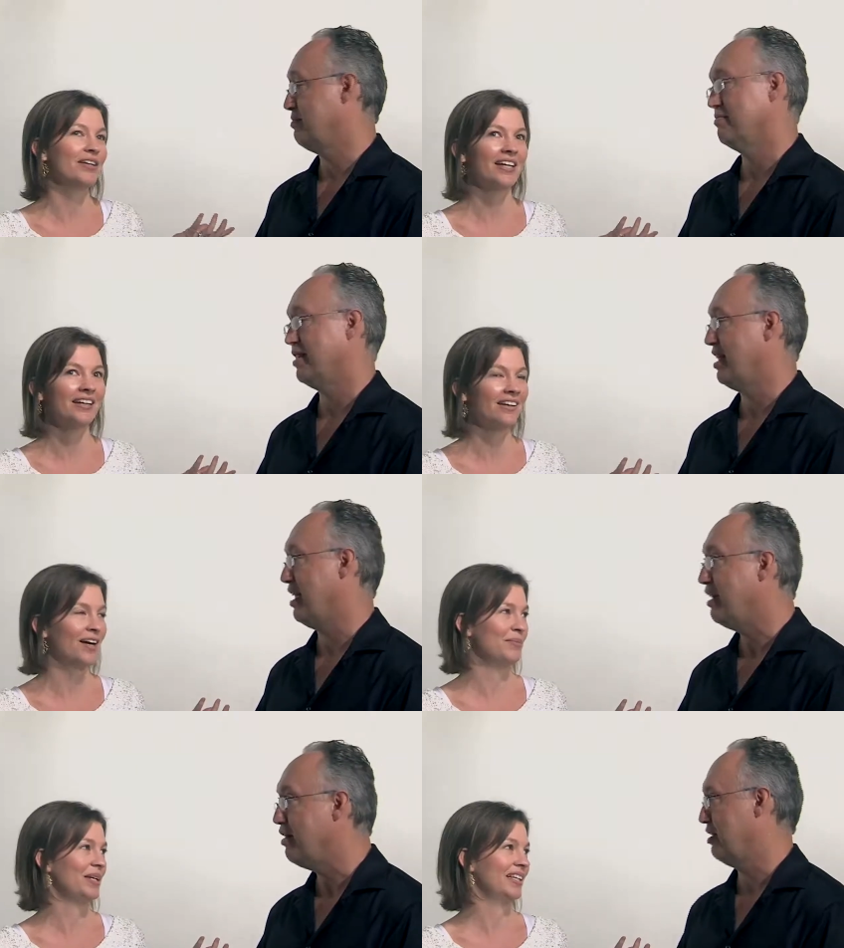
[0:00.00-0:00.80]

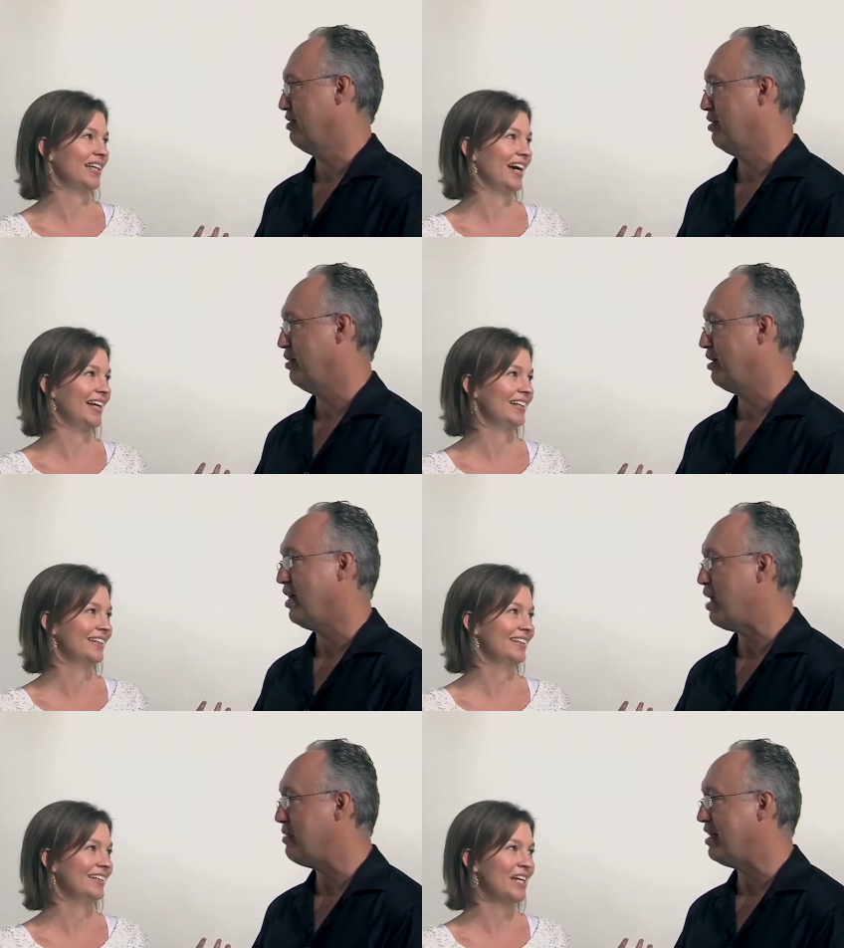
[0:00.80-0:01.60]
Speaker 1: cannot beat that.
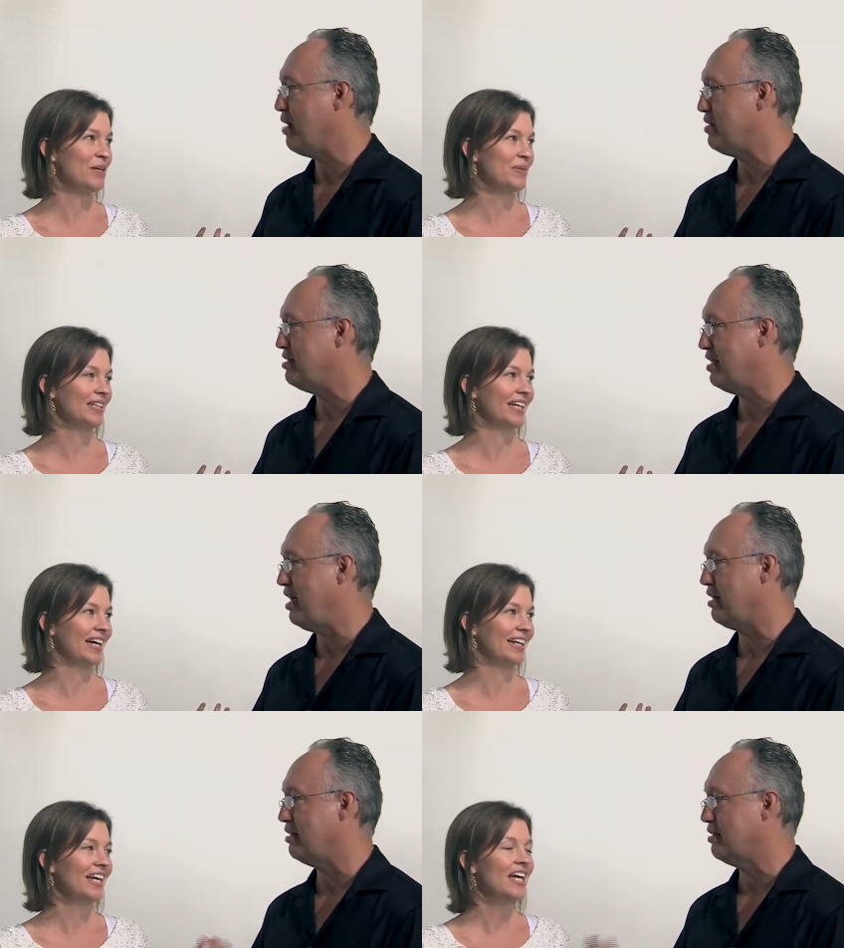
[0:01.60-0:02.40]
You can't beat, you that, can't beat
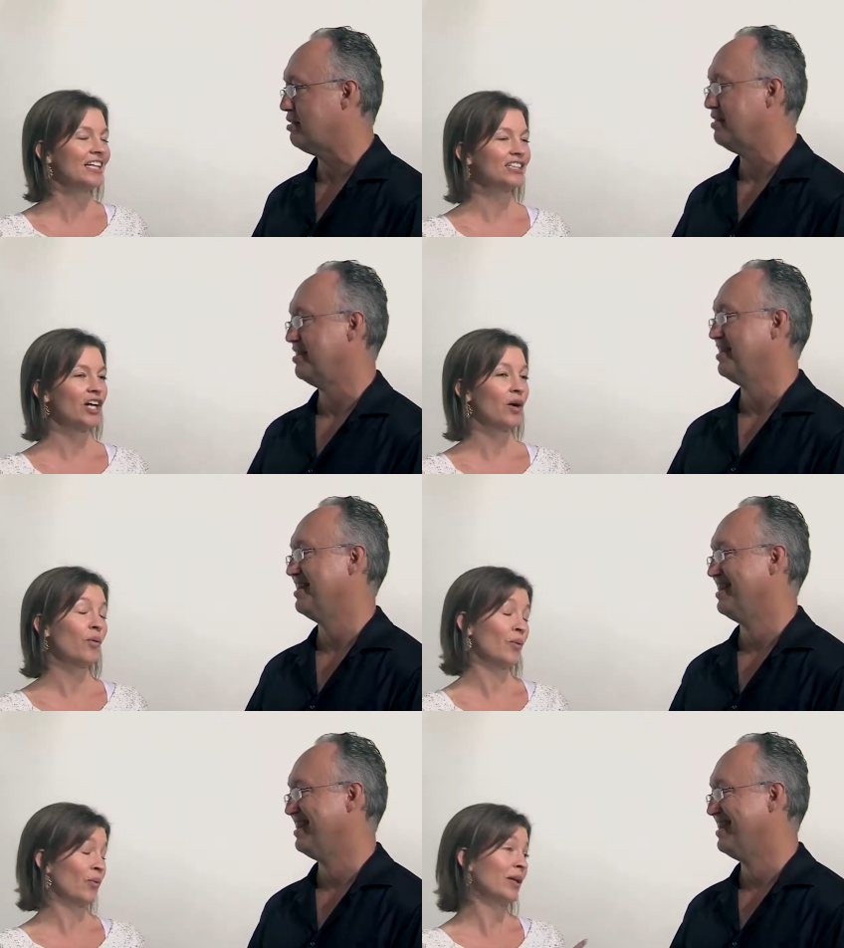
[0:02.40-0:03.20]
that.
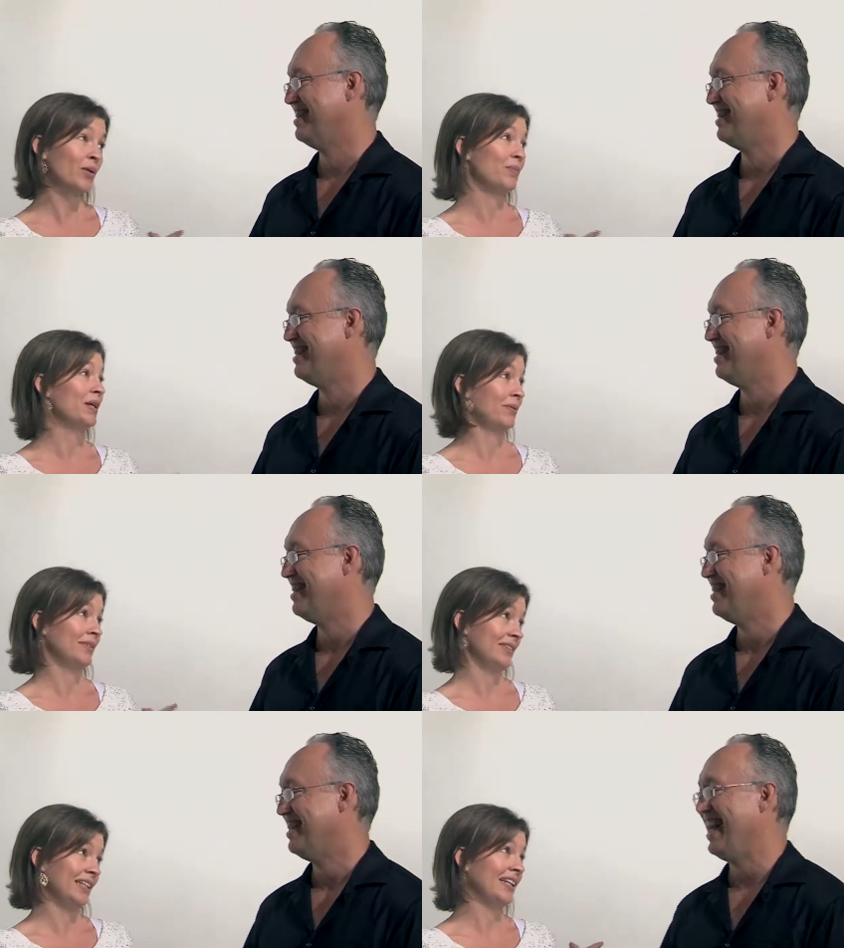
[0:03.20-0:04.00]
So well, we don't beat
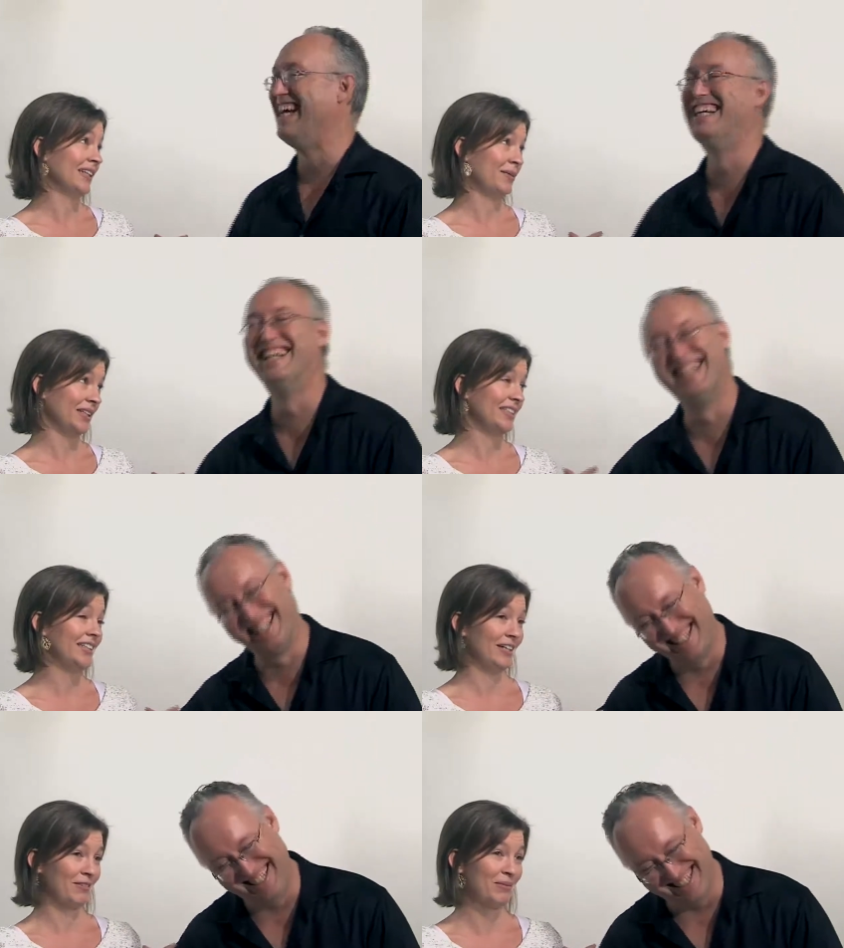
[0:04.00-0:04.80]
anything with a
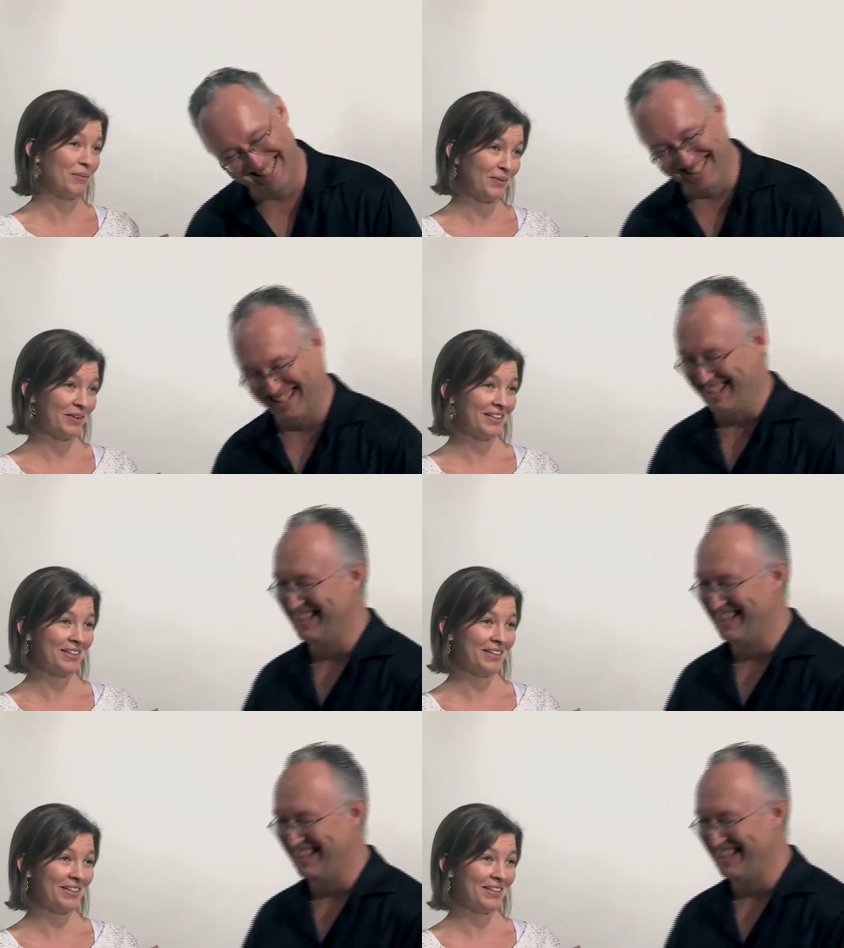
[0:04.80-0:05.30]
stick. Remember